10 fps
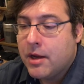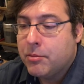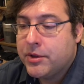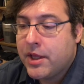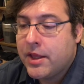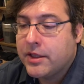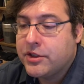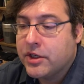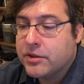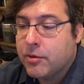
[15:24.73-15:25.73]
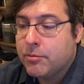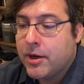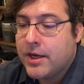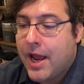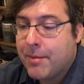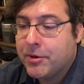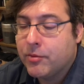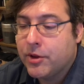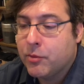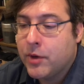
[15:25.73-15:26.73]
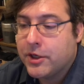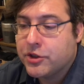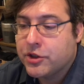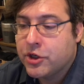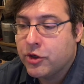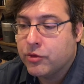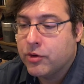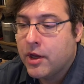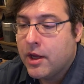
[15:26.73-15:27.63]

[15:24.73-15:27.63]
but then that's just what might happen with a witch, too.